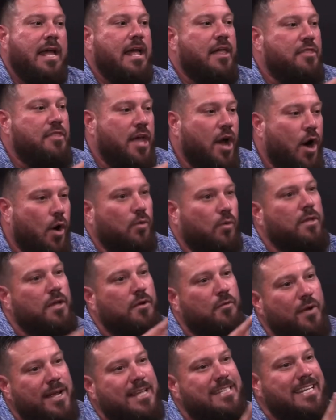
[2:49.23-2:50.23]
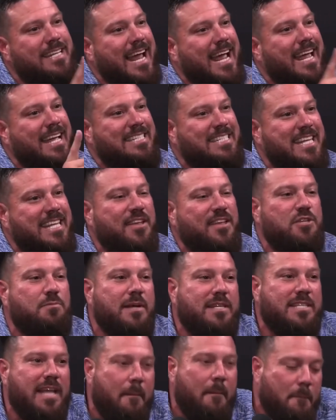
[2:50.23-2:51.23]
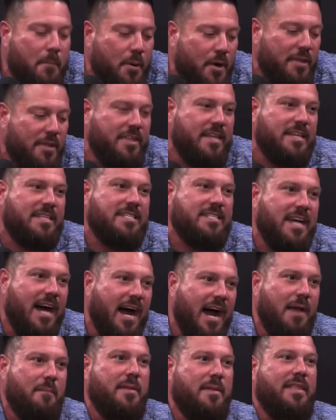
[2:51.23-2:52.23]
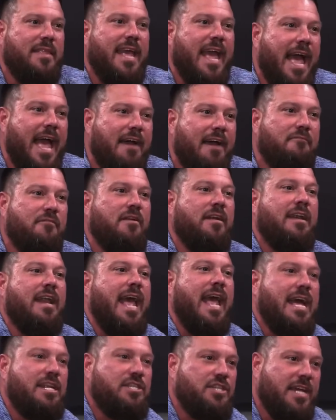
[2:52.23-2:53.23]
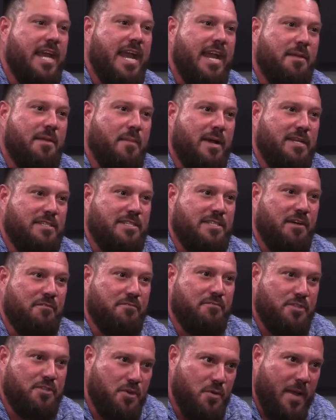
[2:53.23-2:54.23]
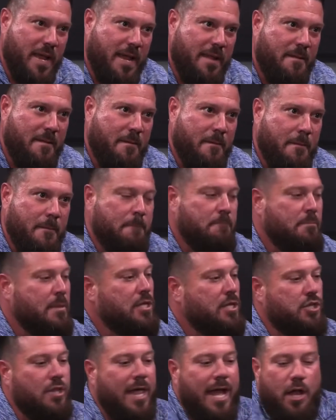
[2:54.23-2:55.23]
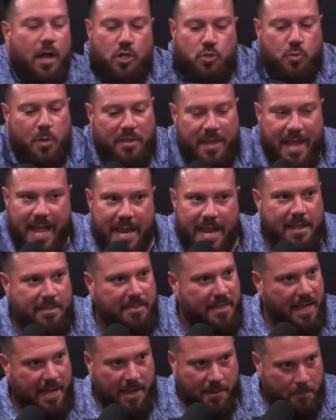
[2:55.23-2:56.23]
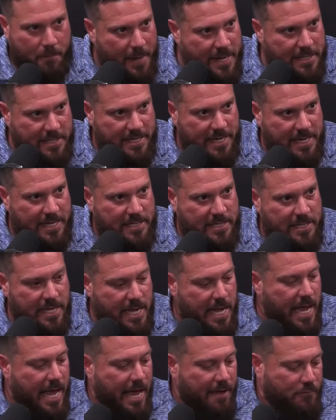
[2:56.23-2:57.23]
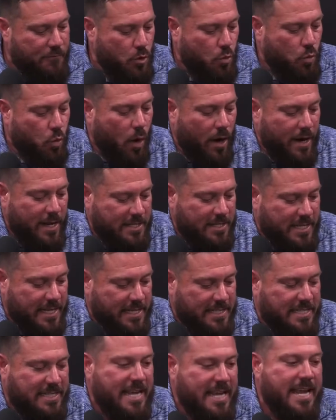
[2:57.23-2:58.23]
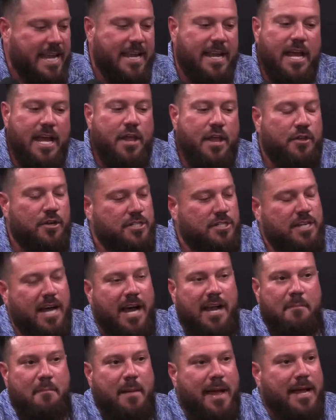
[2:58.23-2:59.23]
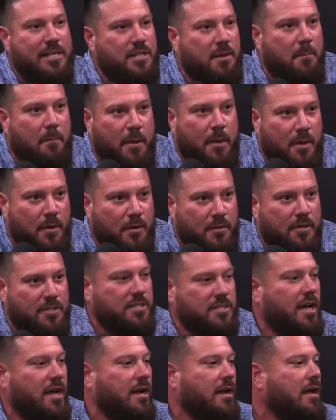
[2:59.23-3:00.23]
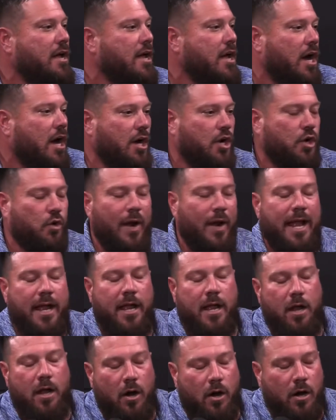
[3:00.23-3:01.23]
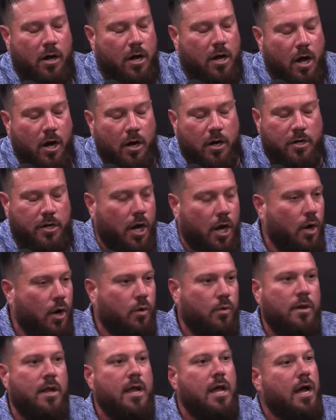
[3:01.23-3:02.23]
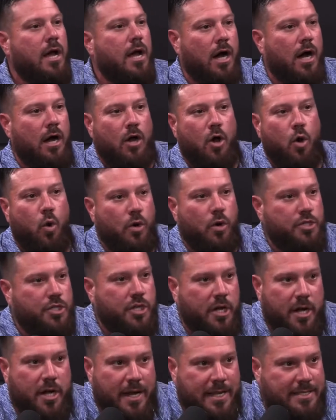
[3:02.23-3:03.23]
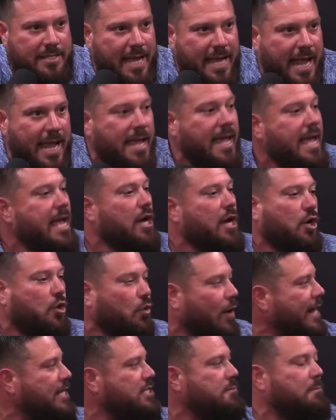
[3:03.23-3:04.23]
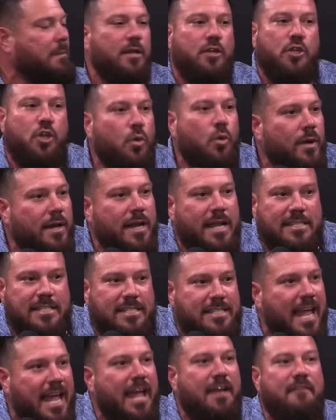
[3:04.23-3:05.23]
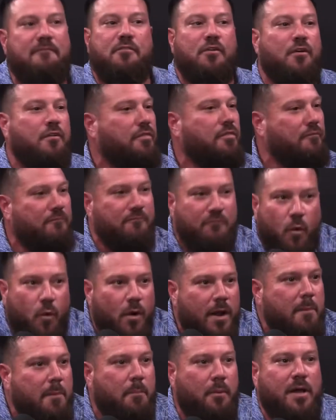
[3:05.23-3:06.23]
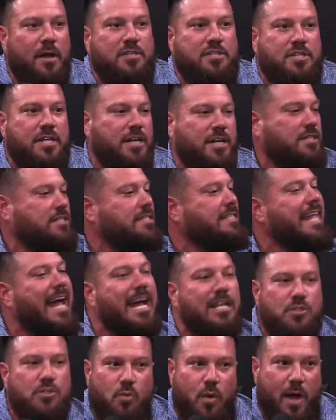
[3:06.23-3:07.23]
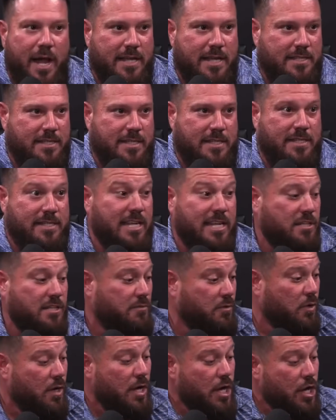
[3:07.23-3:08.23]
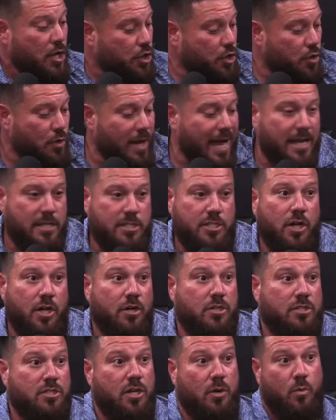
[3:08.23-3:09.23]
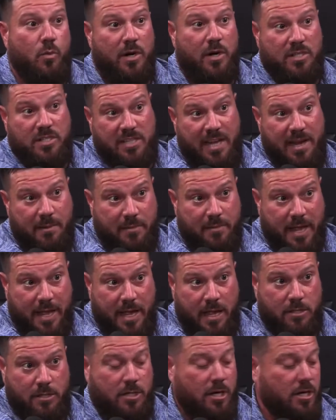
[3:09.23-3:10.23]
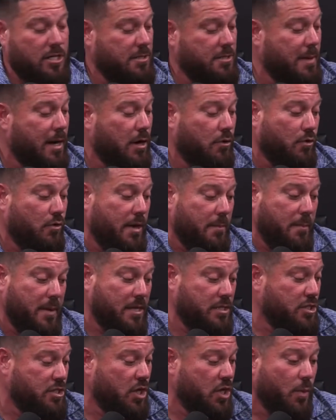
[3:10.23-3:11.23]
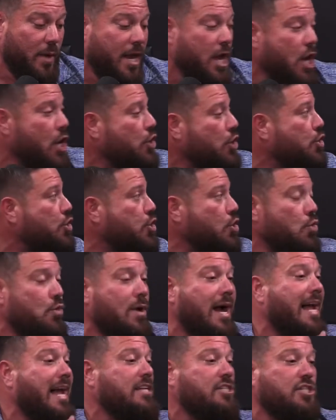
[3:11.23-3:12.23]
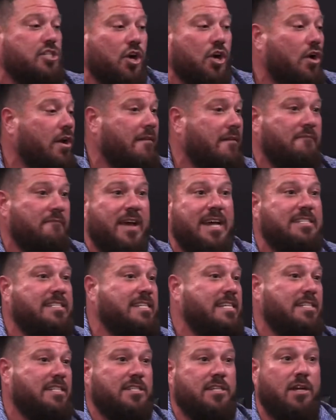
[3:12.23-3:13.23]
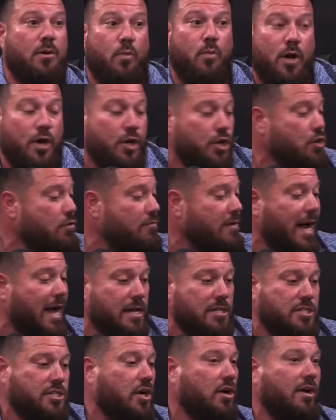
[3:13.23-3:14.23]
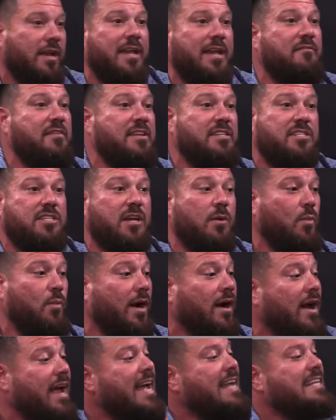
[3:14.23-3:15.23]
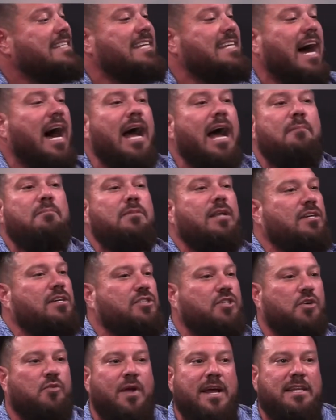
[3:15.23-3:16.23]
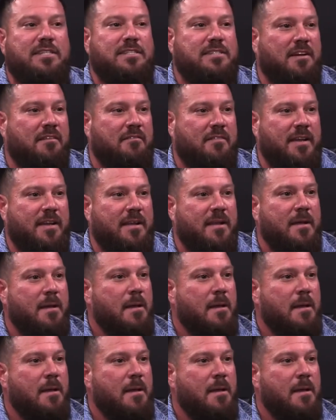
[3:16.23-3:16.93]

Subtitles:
The only reason I can sell it is because I put the time and the effort in educating myself to it. So that goes with anything in business. If you want to succeed, there's not a magic pill. There's not a Grant Cardone course you're going to take. Grant's been doing this thing for 40 plus years. That's why he's successful. You got to start somewhere. Same thing I talked about reaping and sowing. You got to start investing somewhere. You got to start giving somewhere. Time does the rest of it.